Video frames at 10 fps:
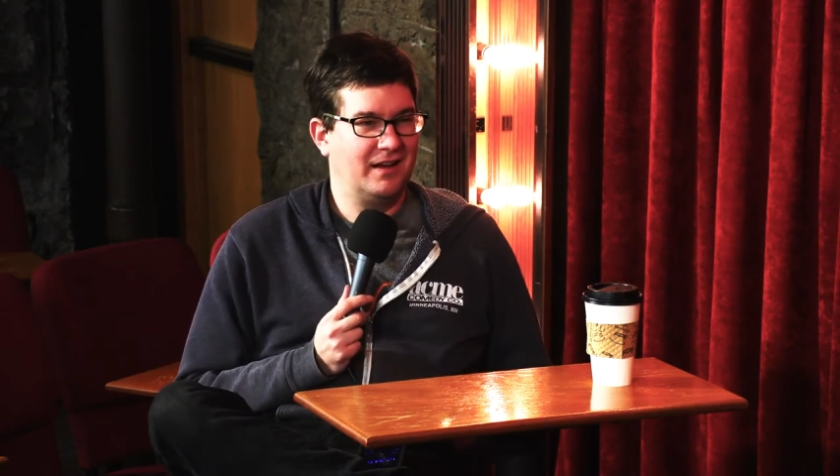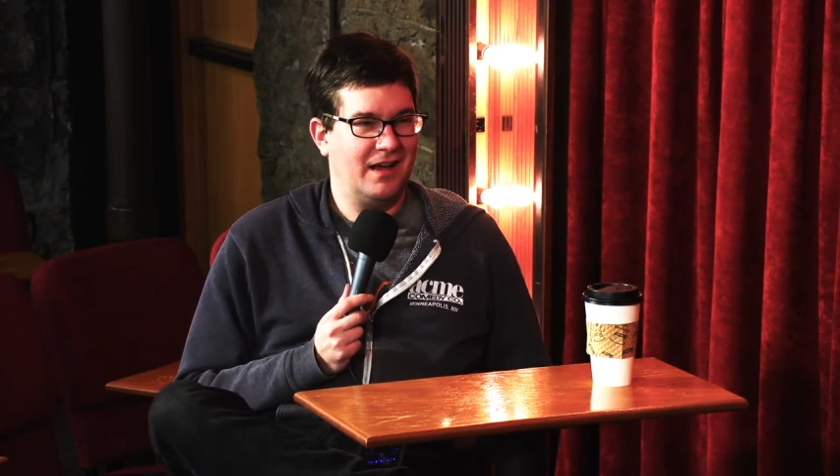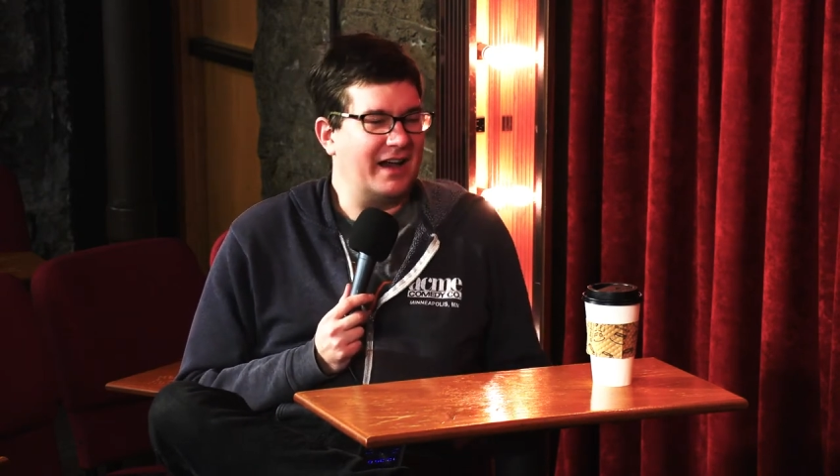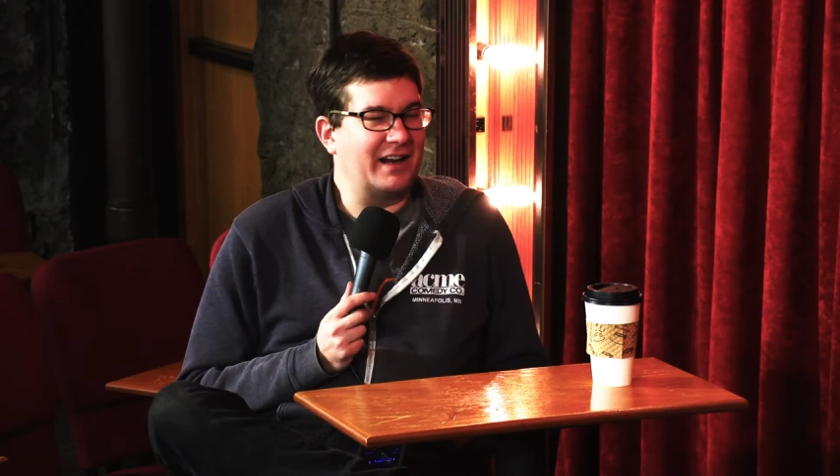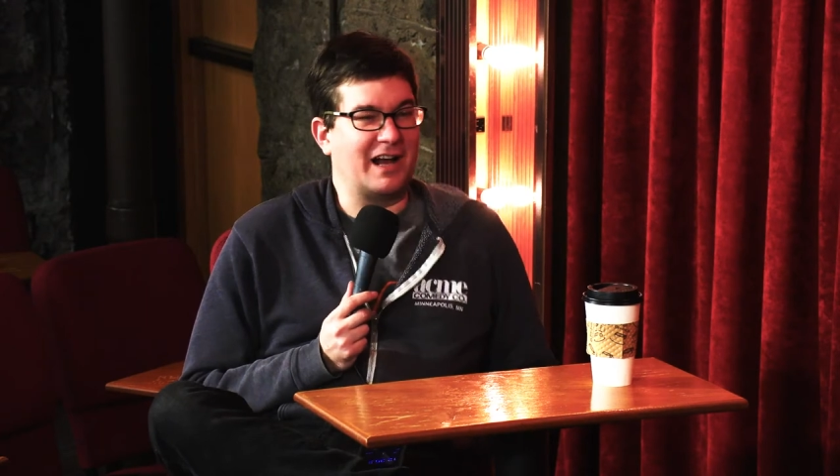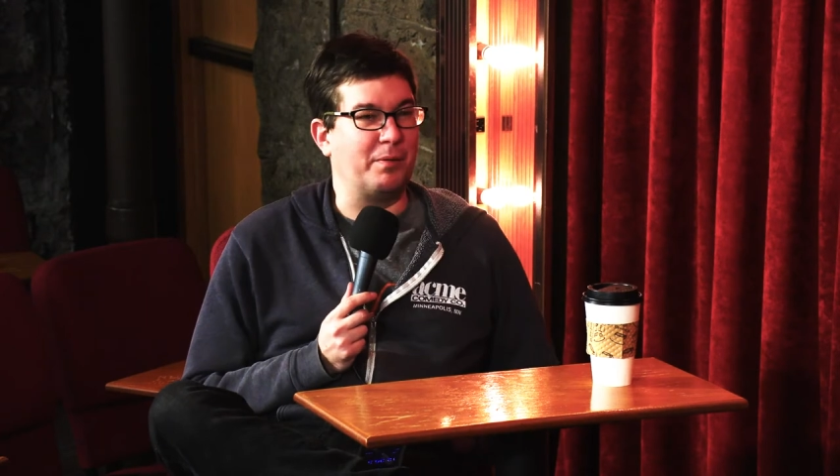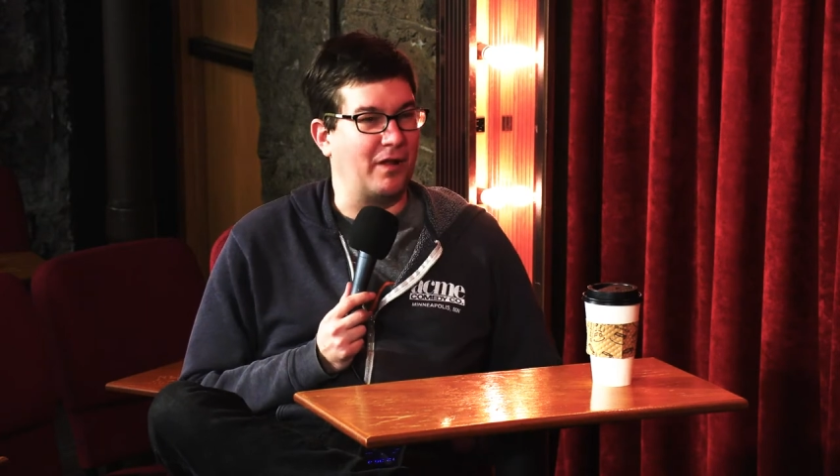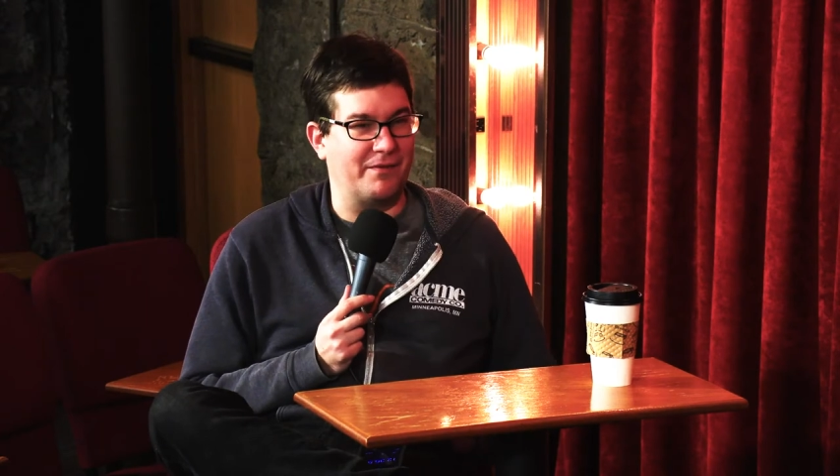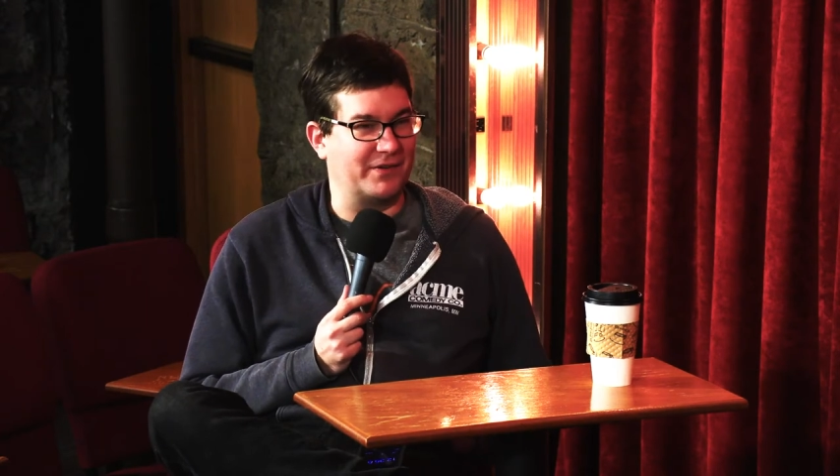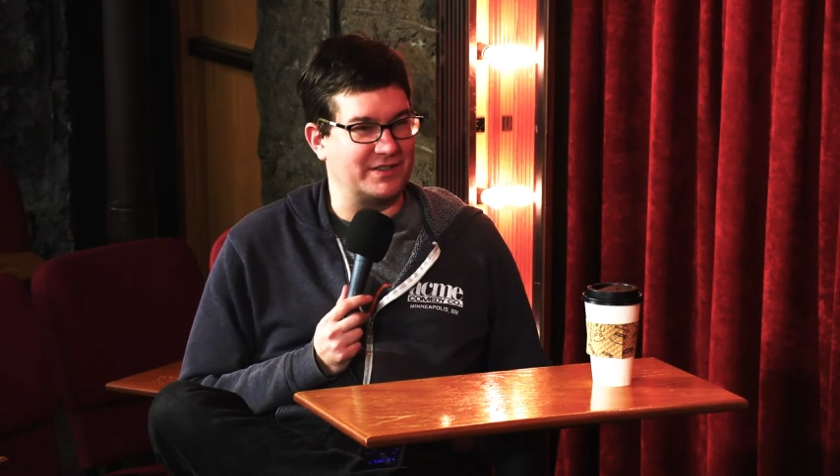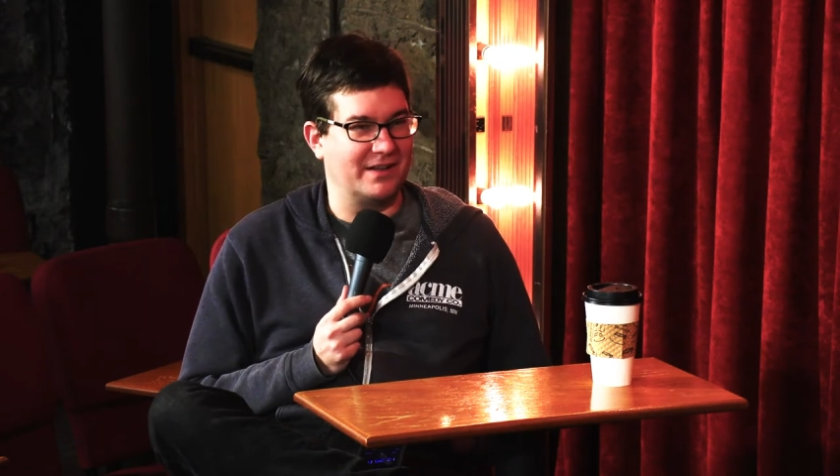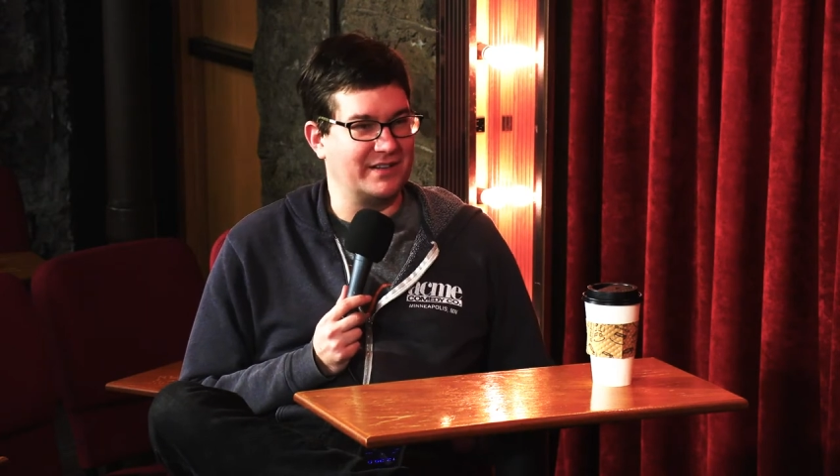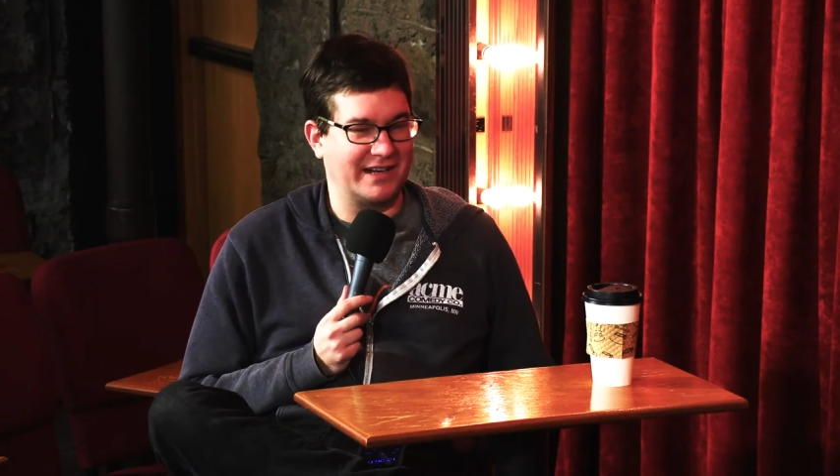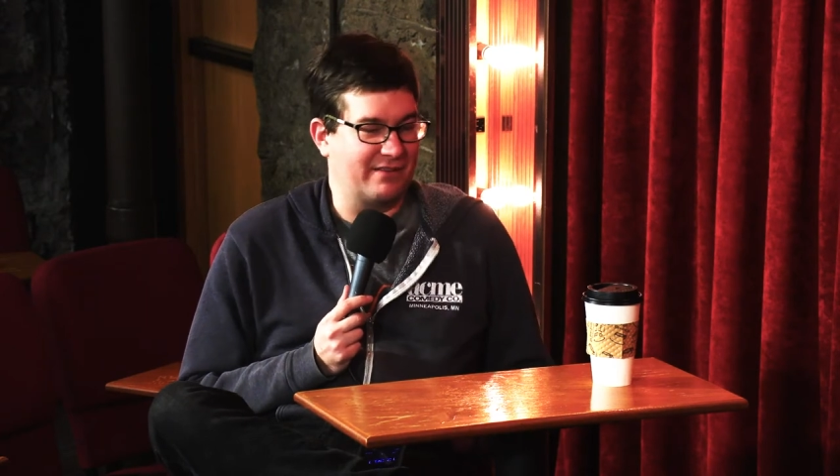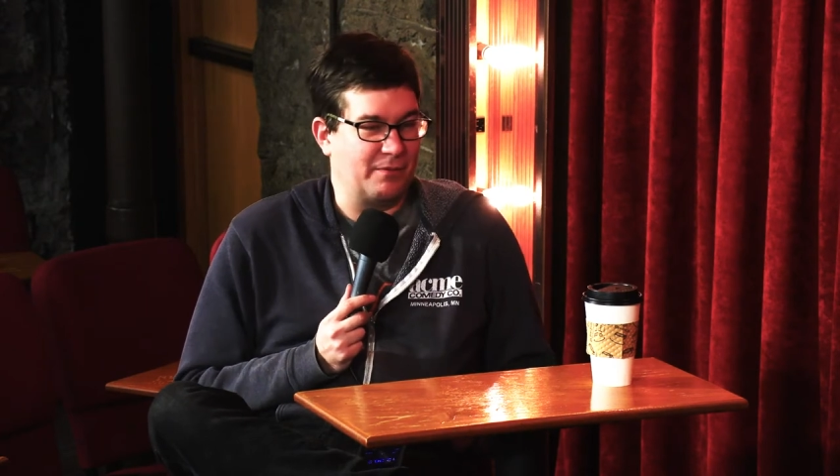I got a couple offers and I was
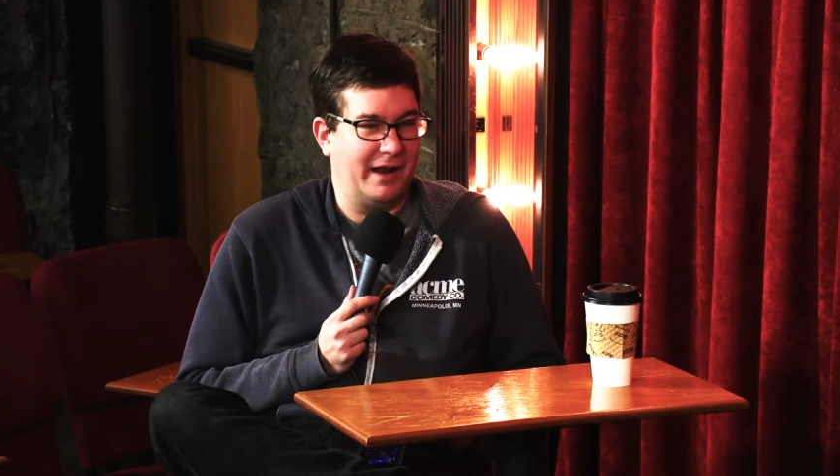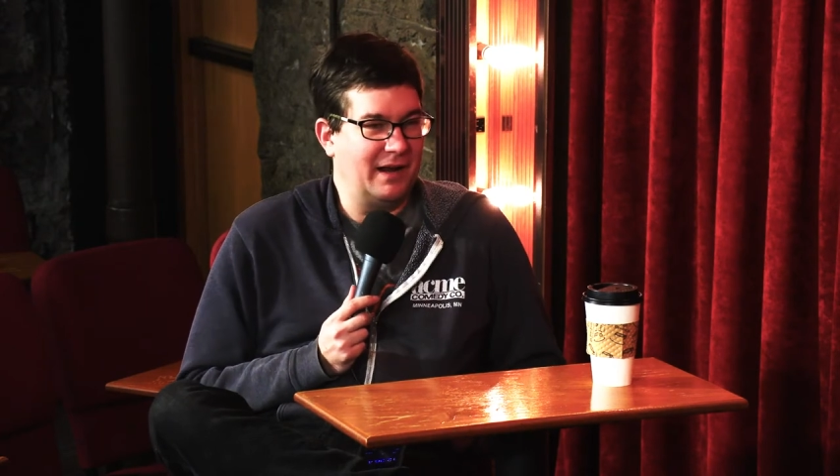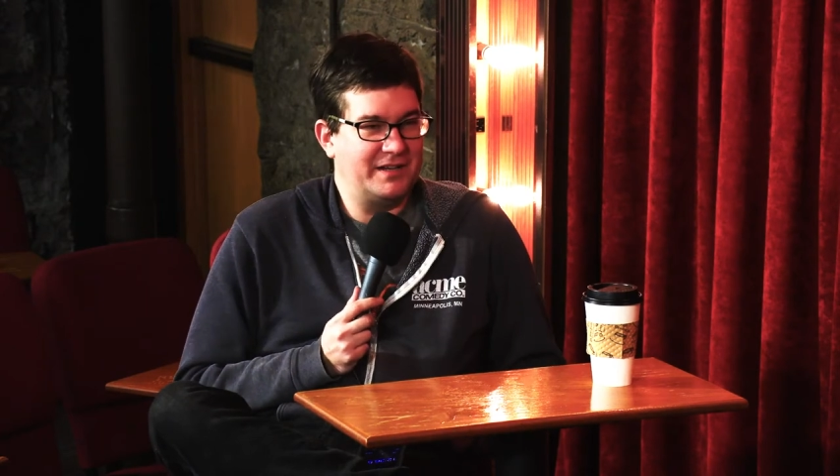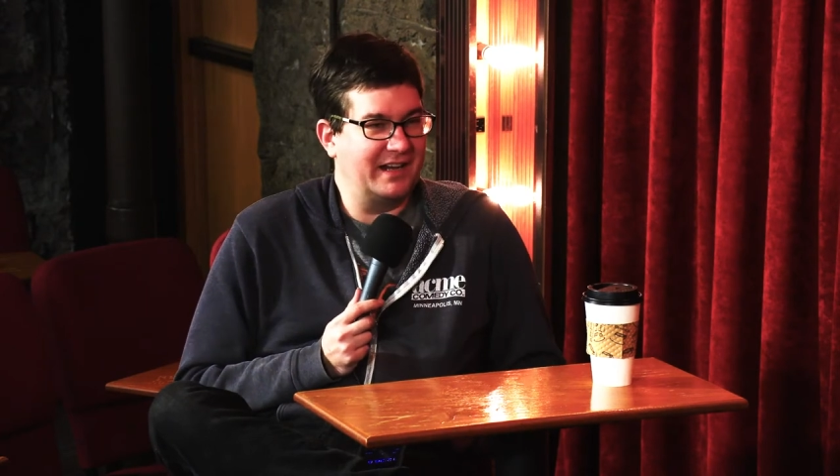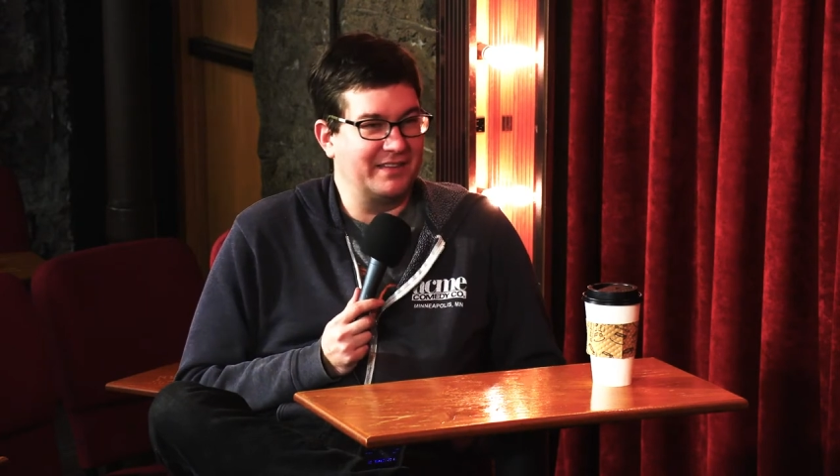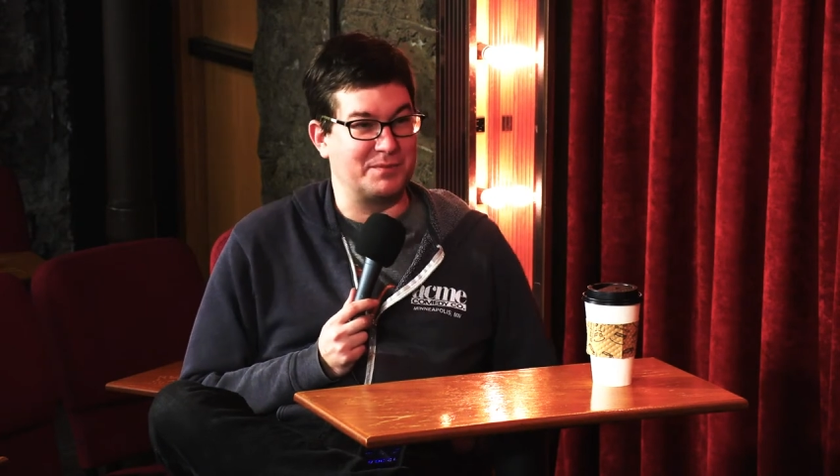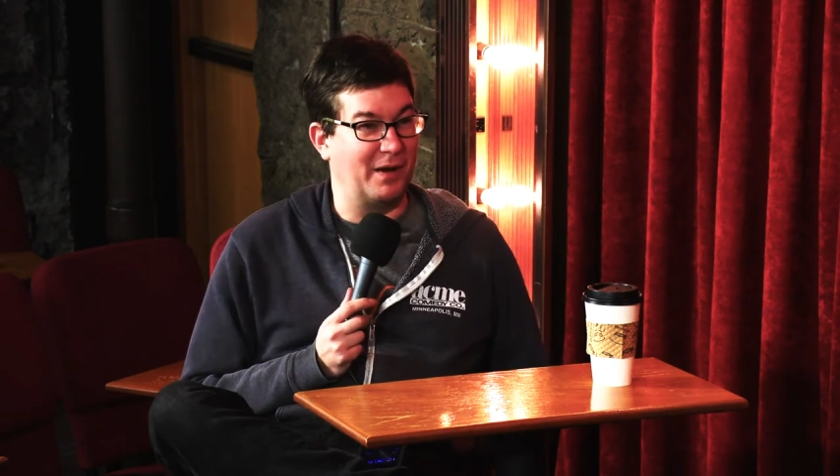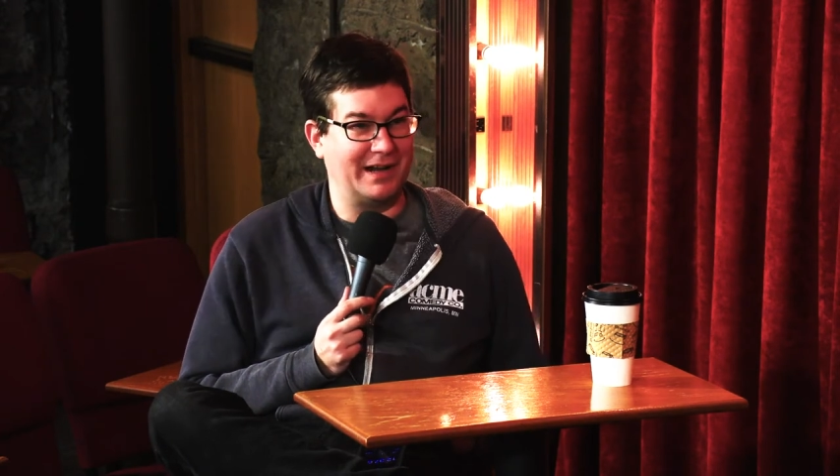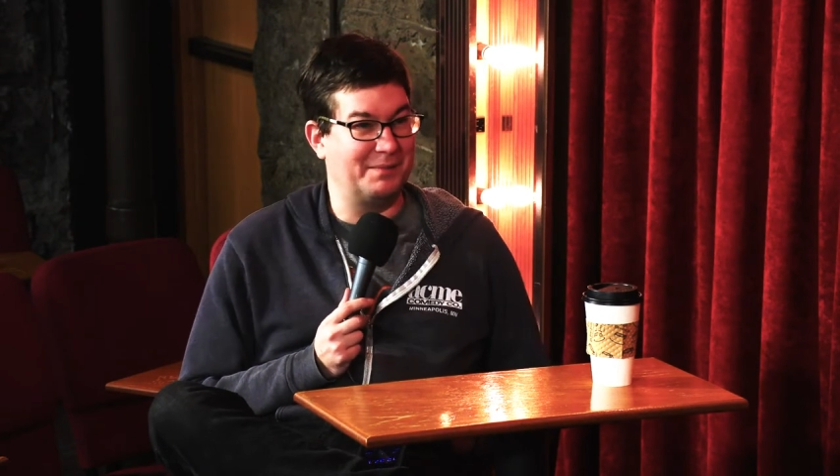like, never mind. I'm taking this money.